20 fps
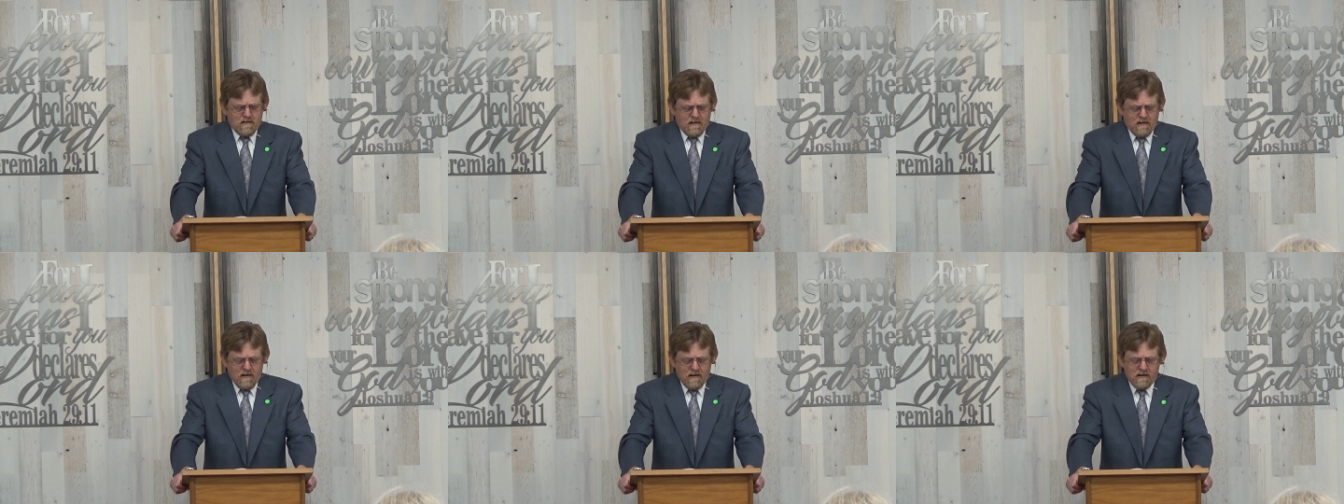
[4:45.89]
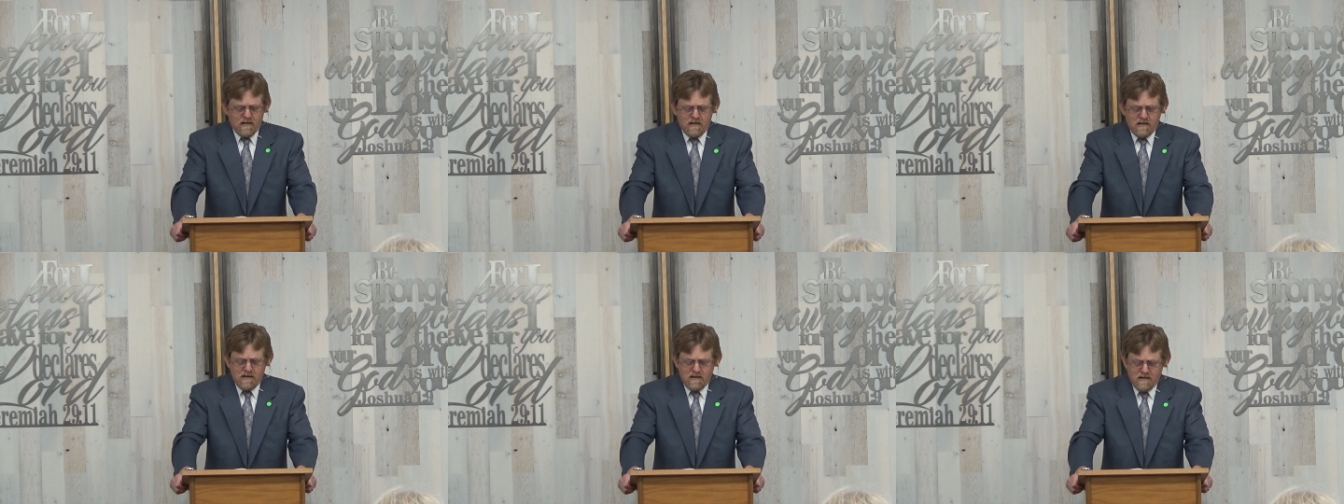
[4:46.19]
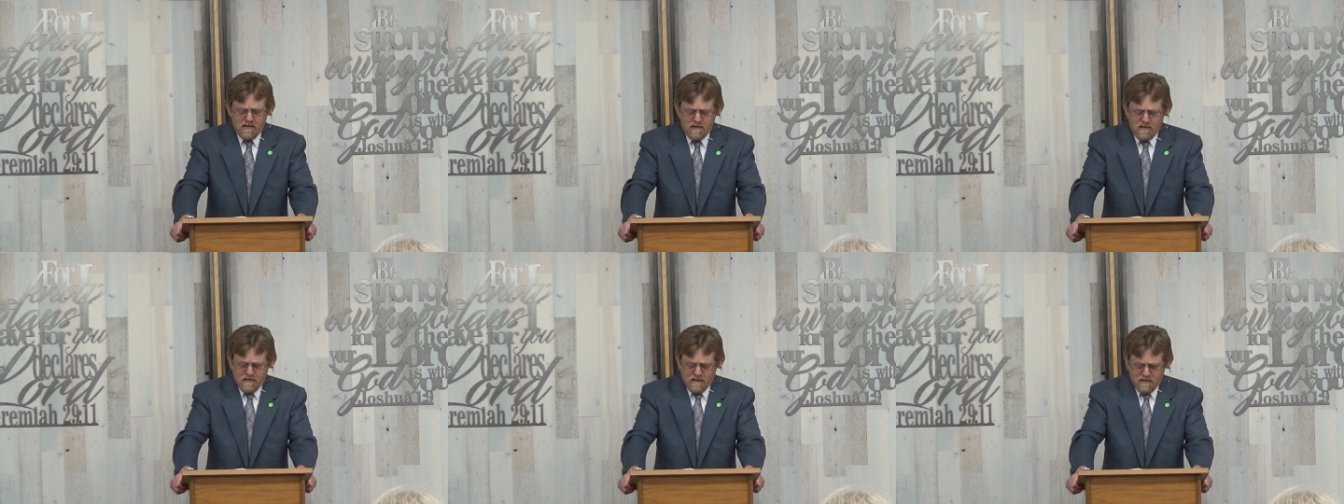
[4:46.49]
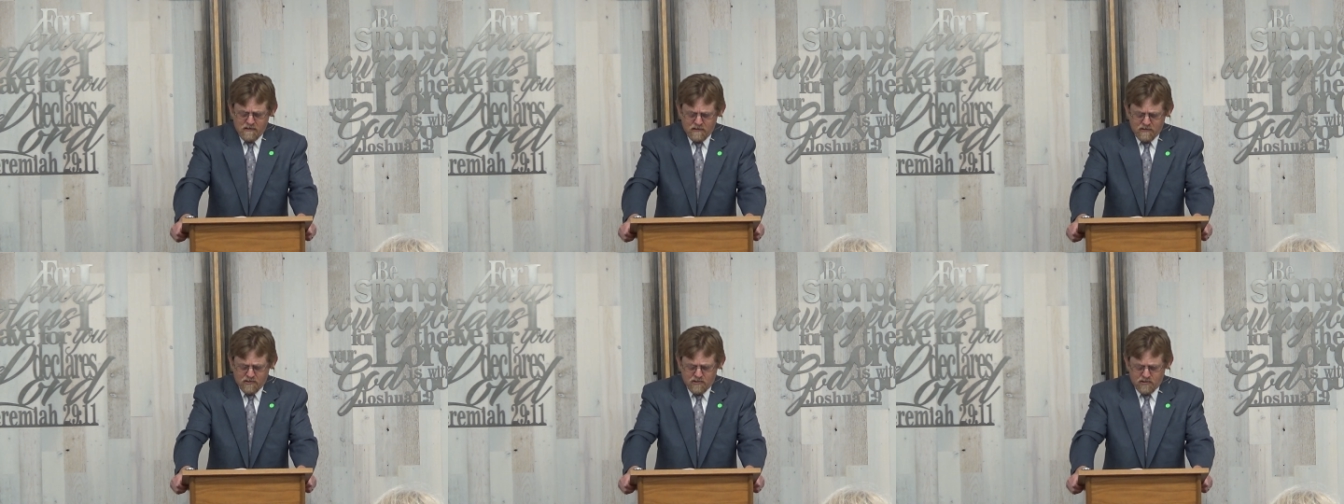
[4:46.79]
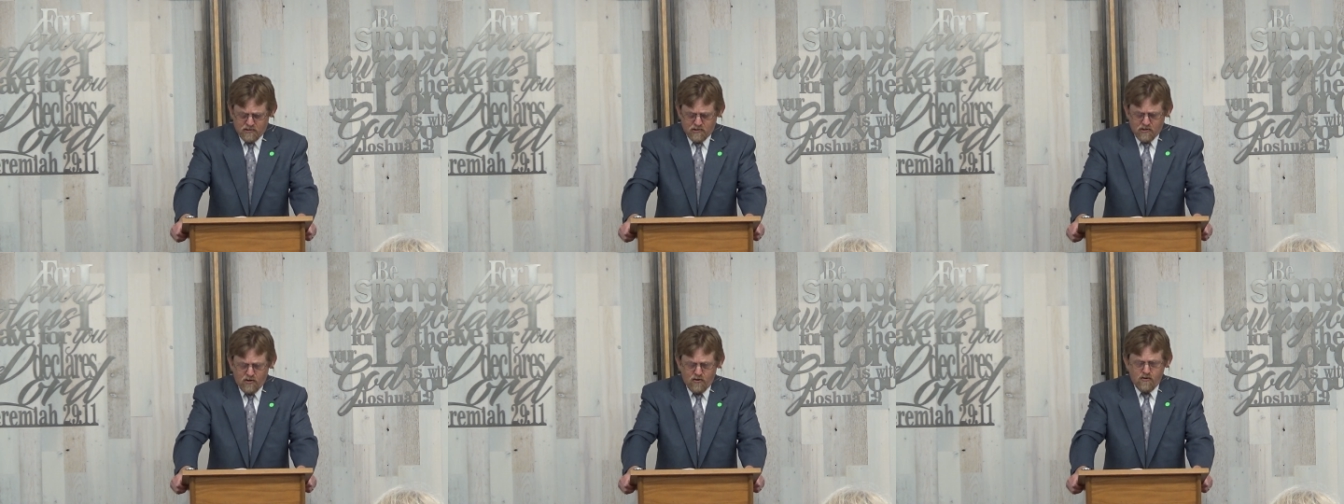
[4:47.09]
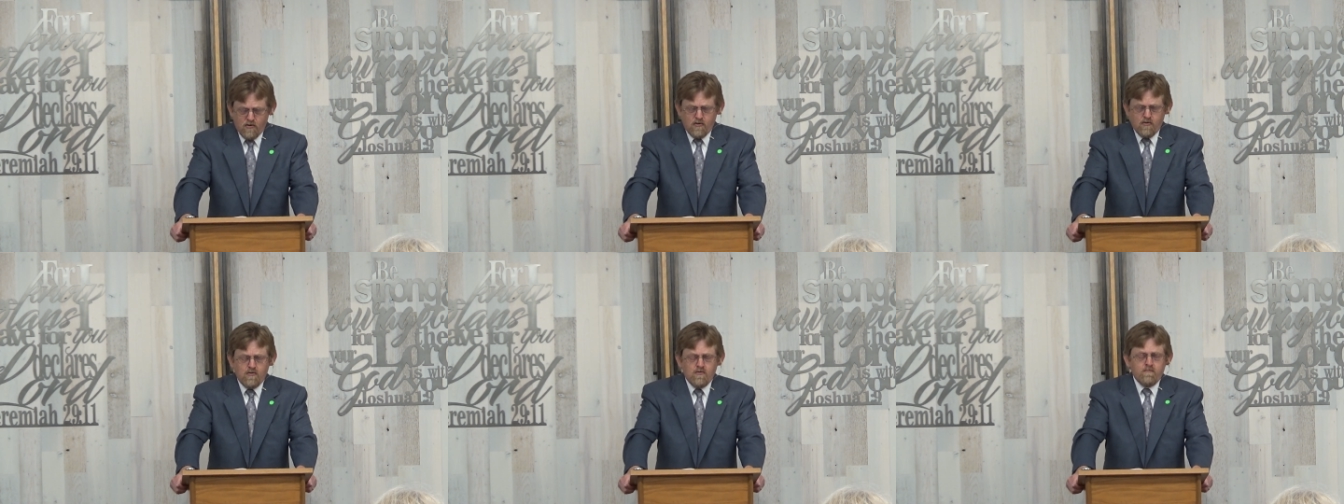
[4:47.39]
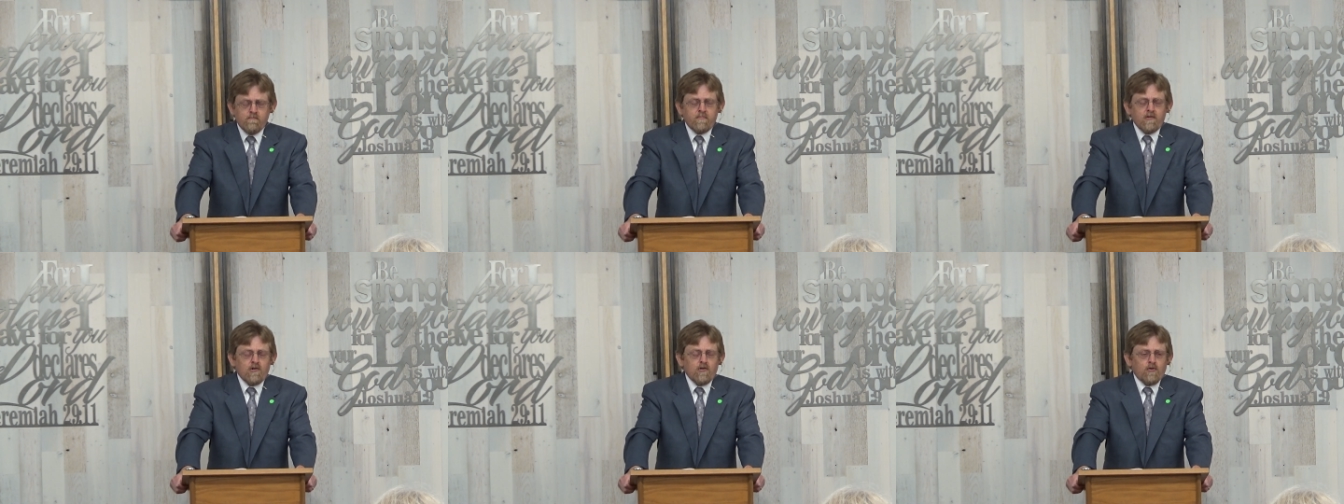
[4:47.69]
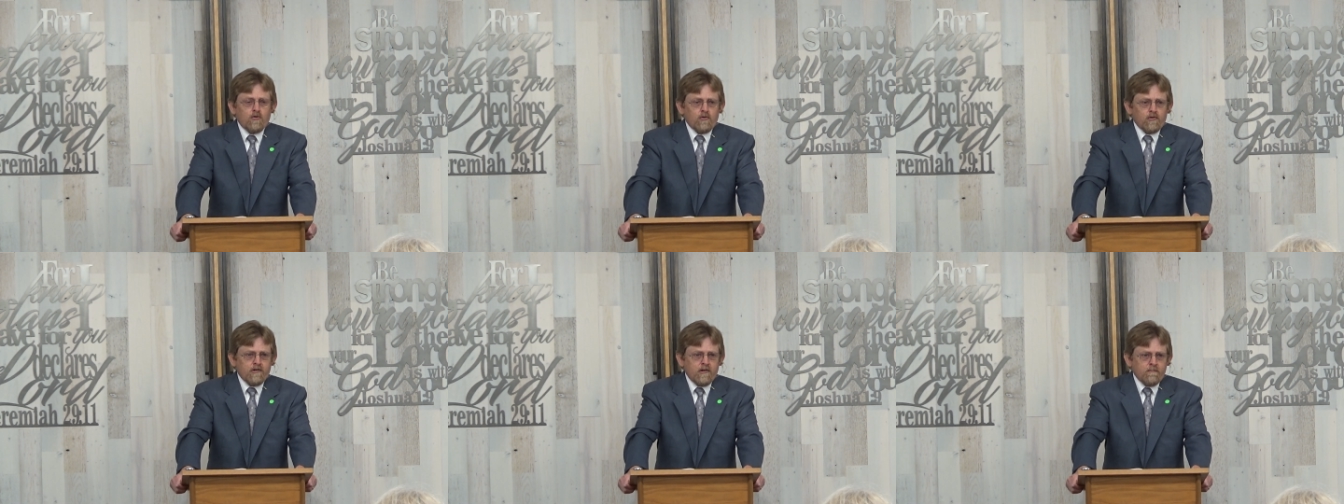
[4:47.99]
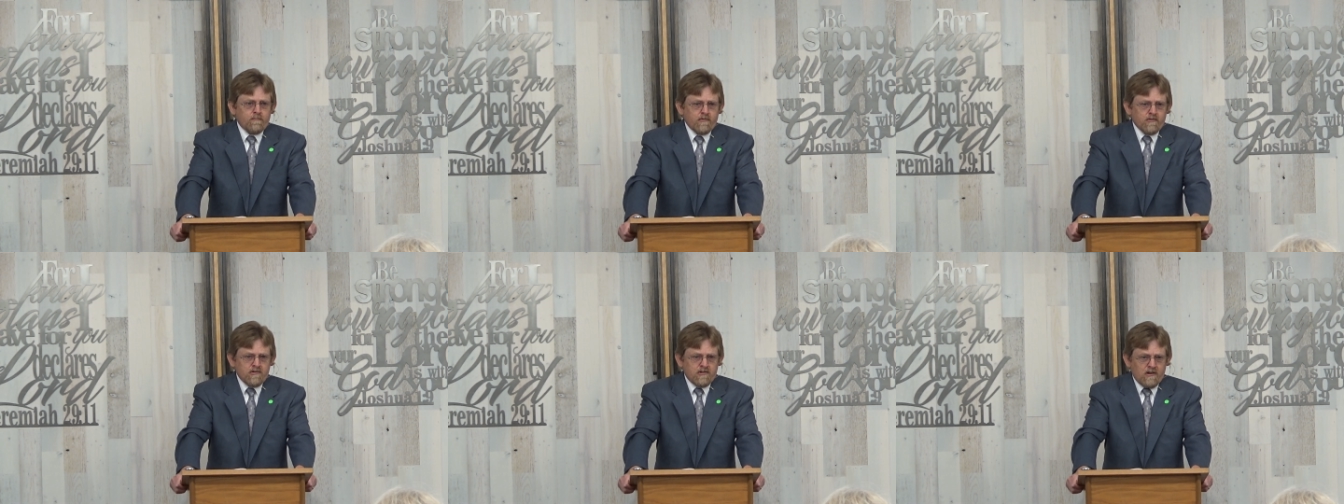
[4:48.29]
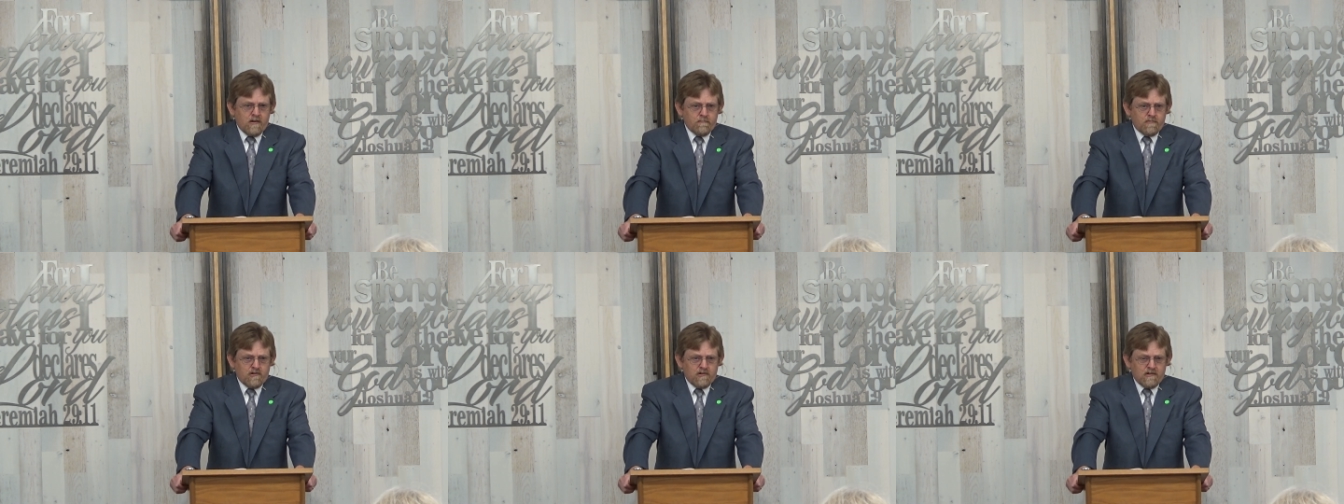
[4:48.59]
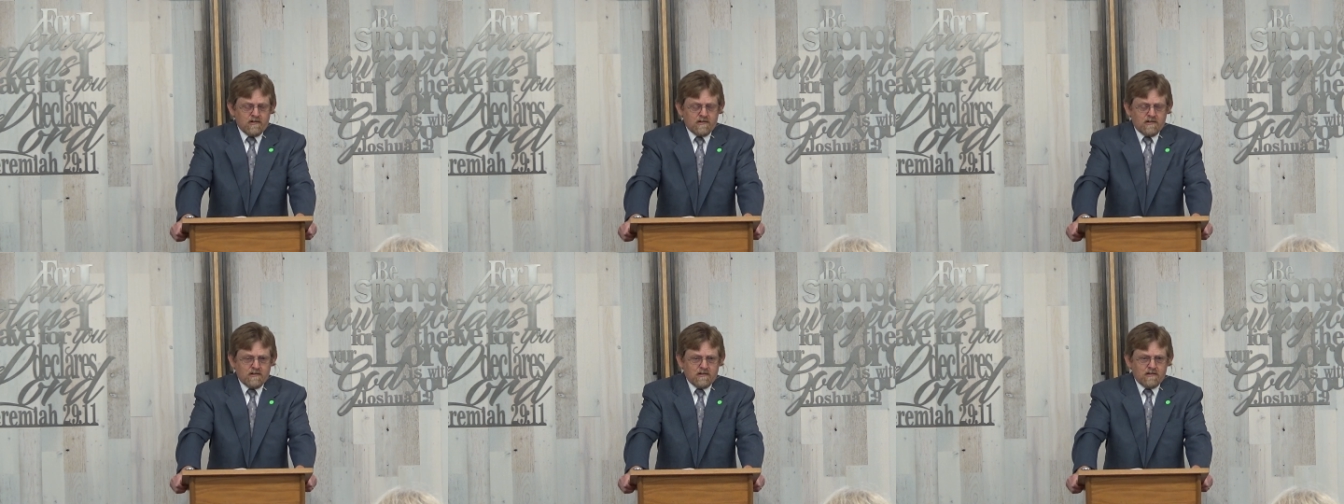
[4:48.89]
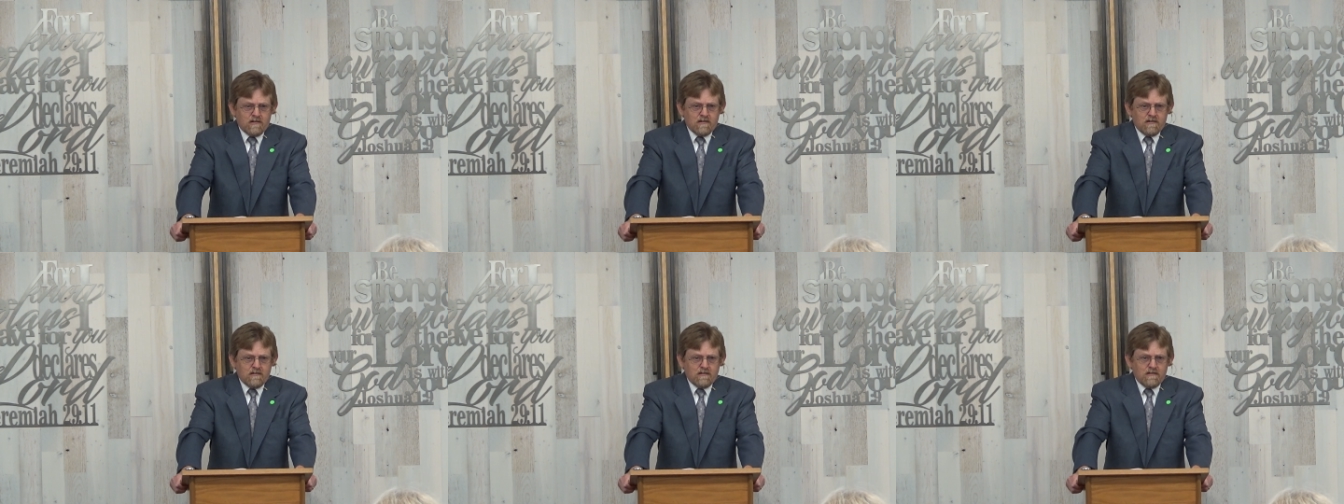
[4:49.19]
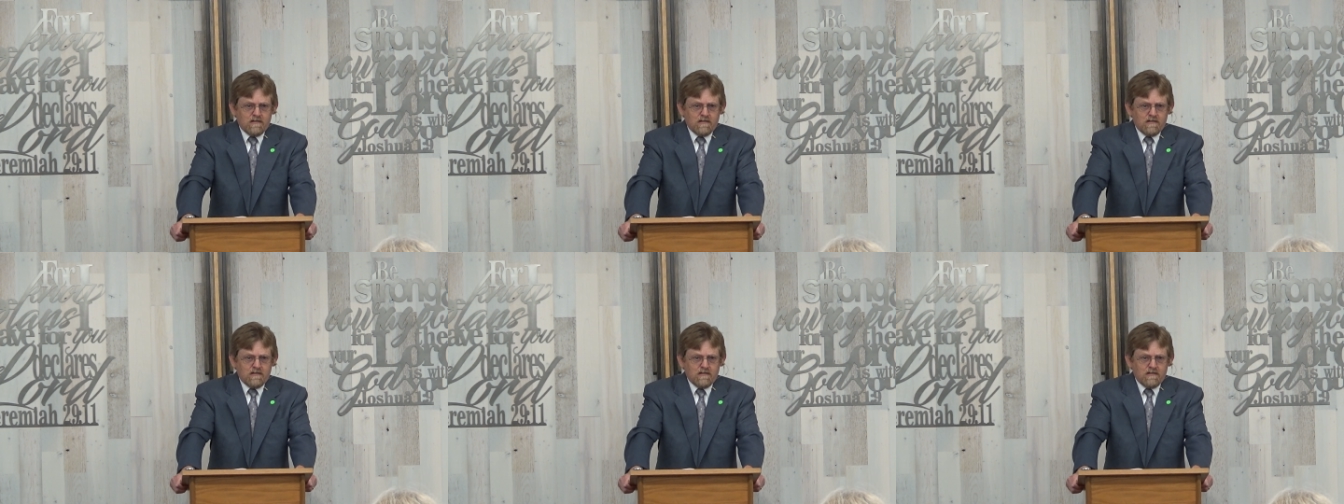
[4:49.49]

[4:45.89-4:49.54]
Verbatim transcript: And he is so bold and presumptuous